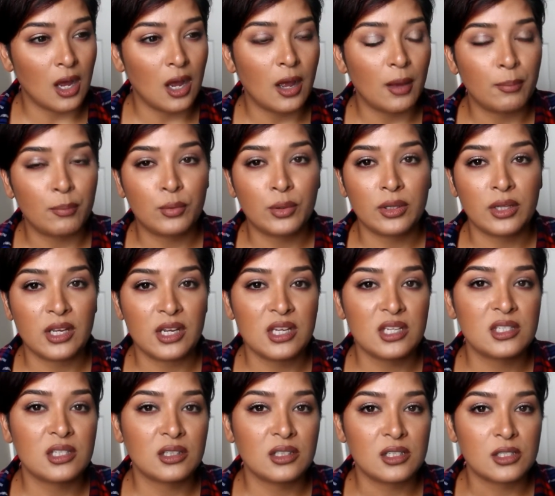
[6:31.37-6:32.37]
up really
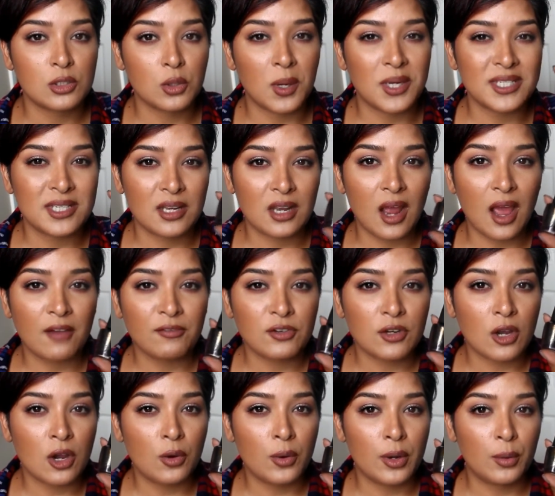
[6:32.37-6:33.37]
easily so I did have
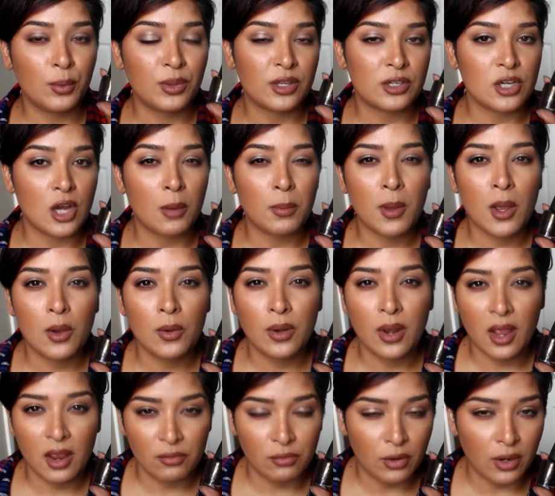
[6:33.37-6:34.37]
to go in with a top coat
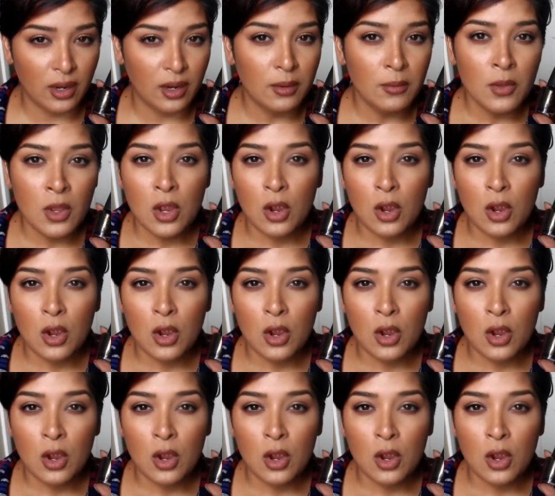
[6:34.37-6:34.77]
every